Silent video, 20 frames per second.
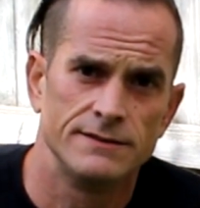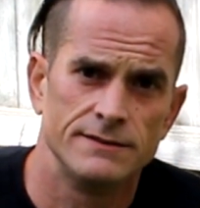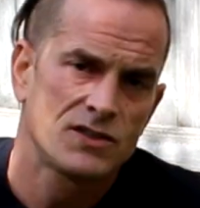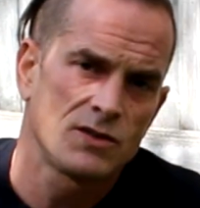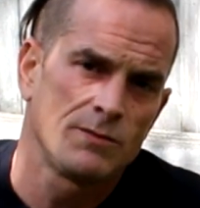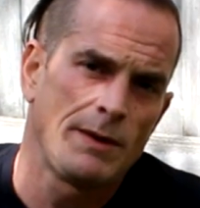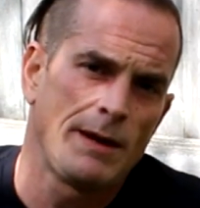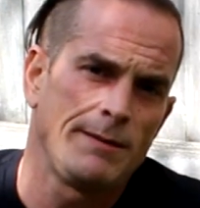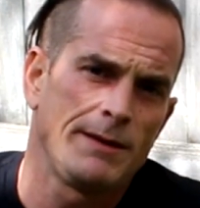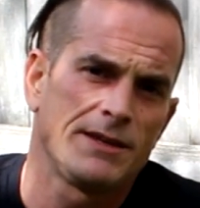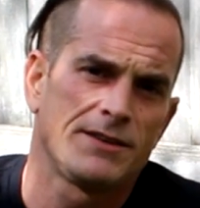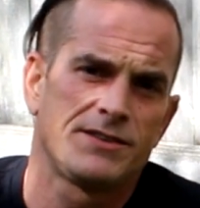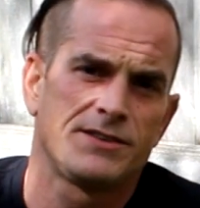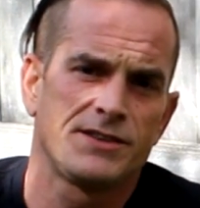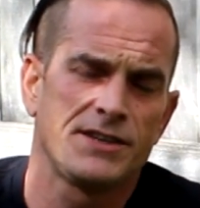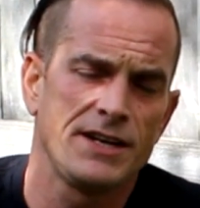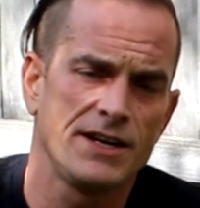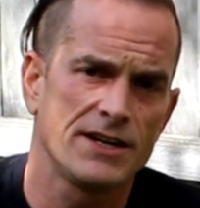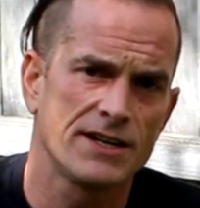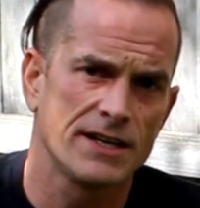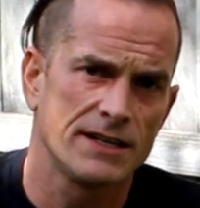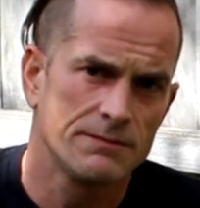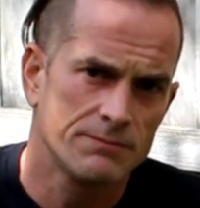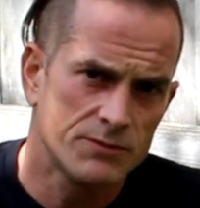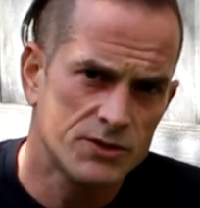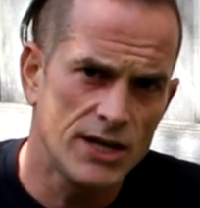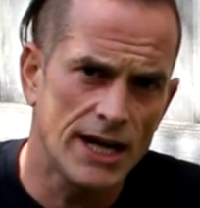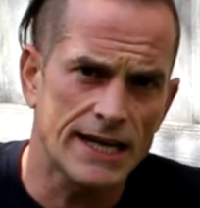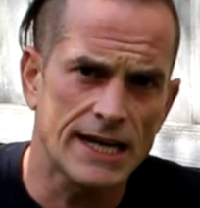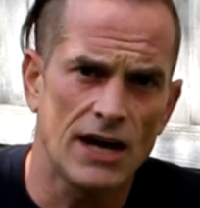So maybe this is a year to
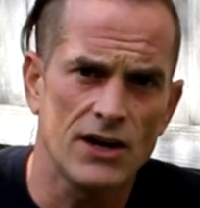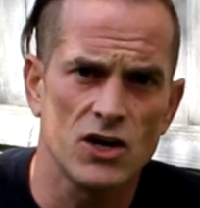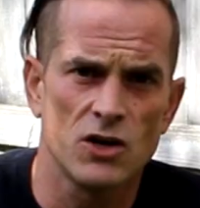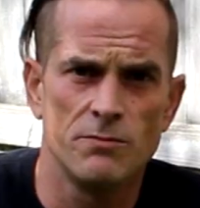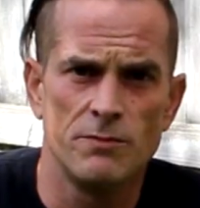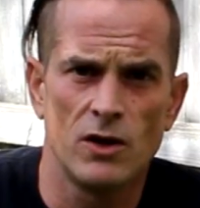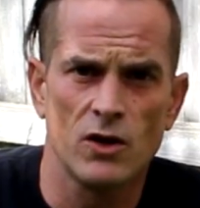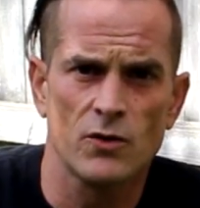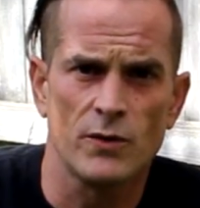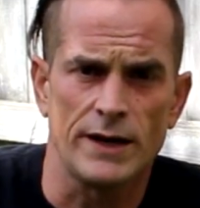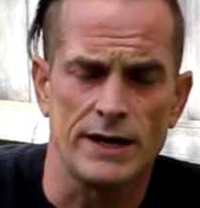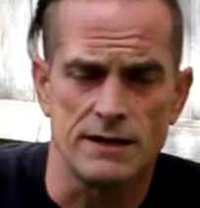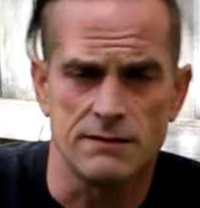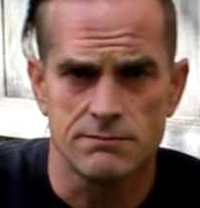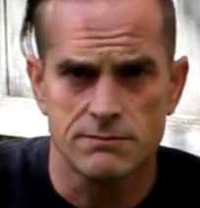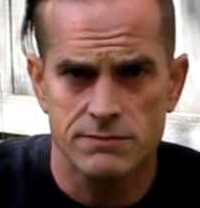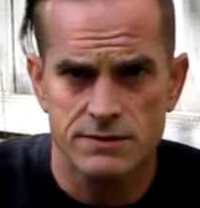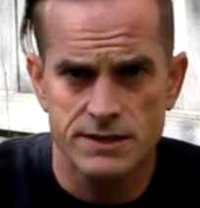check out your milkweed,